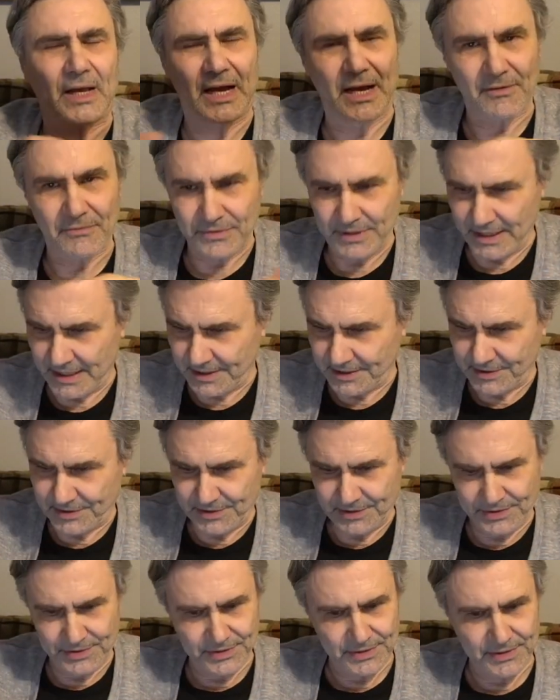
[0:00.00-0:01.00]
of
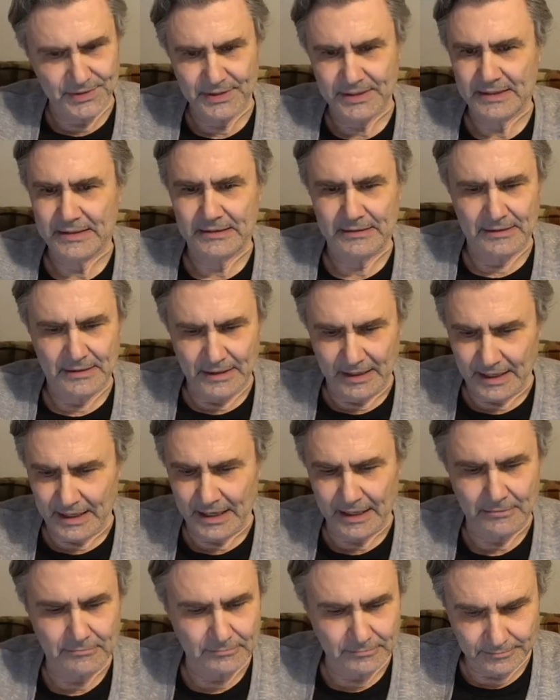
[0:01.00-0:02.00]
this
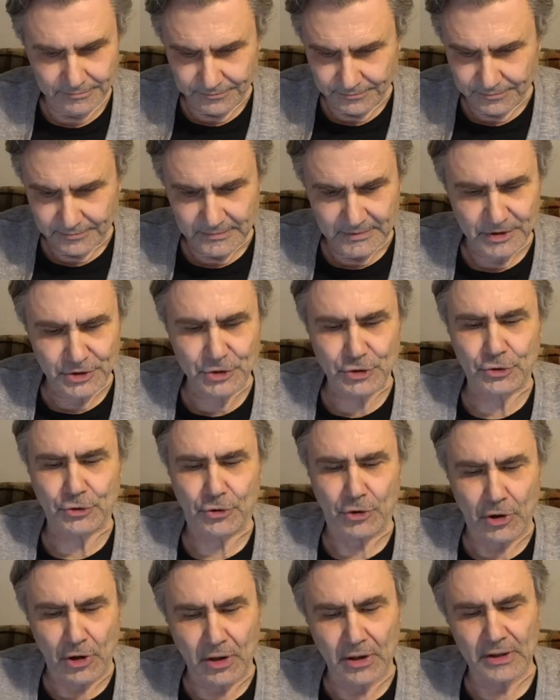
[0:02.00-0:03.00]
um,
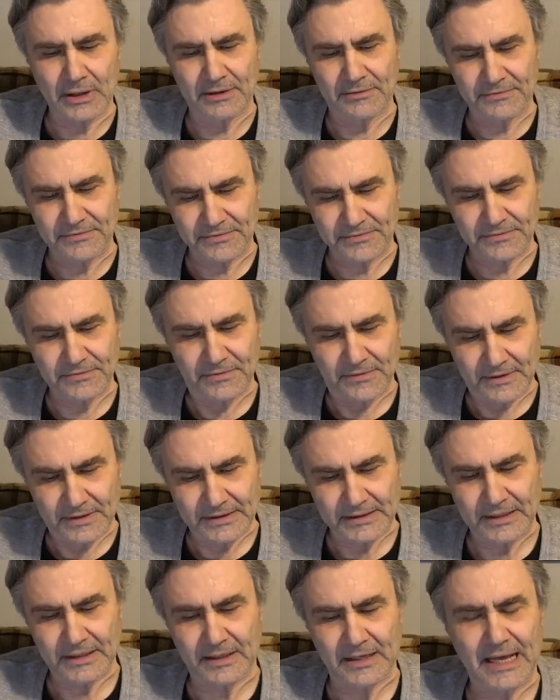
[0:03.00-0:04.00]
scroll of
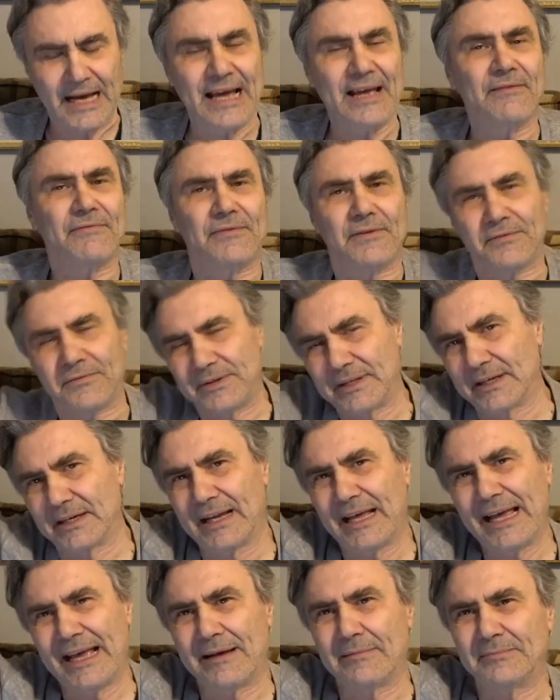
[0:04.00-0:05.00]
the life of the
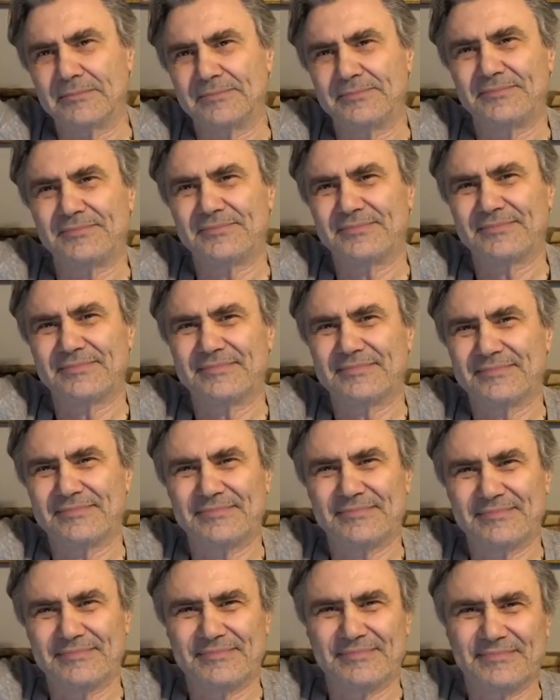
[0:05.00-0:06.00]
Lamb.
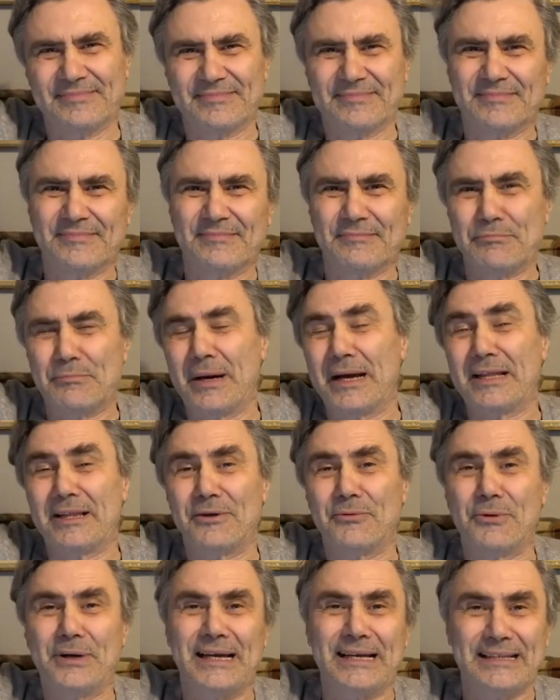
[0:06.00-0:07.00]
By
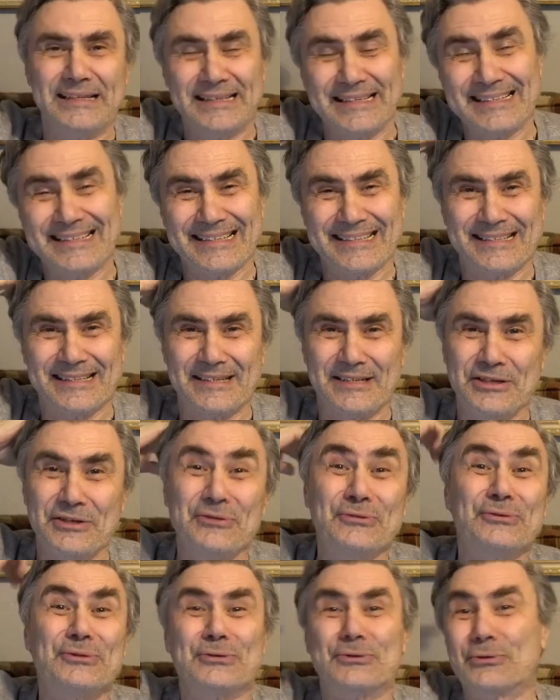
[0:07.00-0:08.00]
the way, this is a
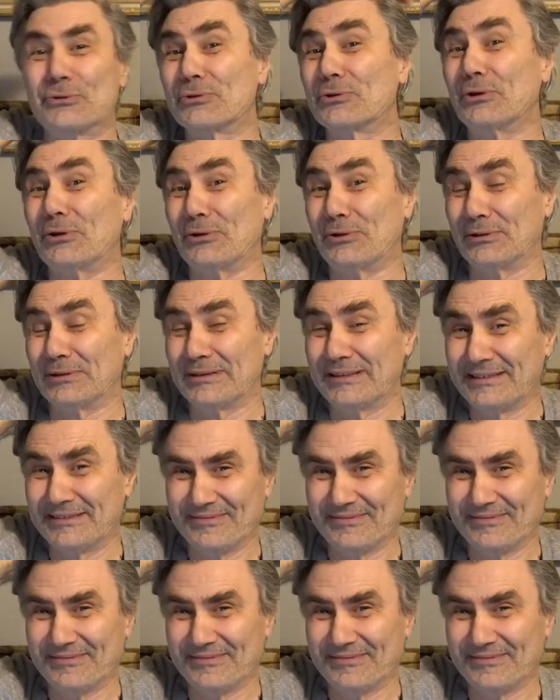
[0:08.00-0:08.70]
new scroll.